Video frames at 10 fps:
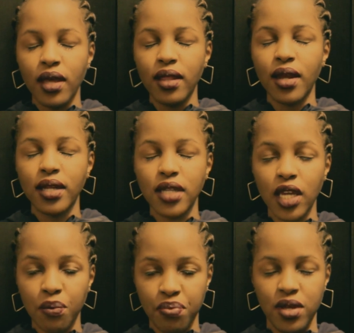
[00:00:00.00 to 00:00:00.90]
And then I
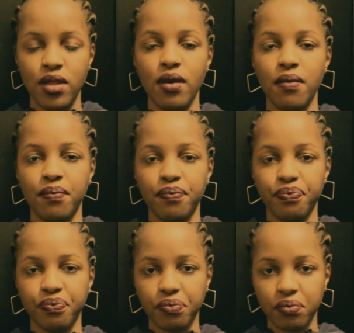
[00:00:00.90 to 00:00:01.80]
take a breather.
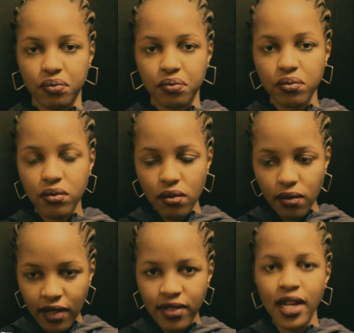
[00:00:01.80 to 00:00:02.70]

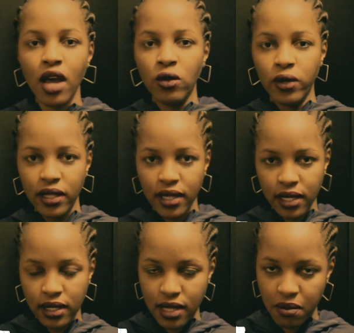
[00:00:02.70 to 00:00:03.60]
Then I'll look at the
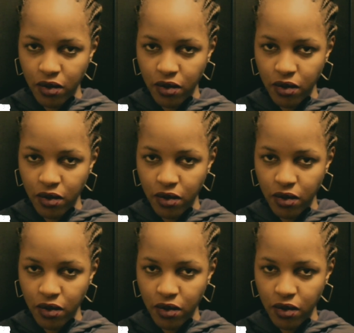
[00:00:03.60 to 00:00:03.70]
exam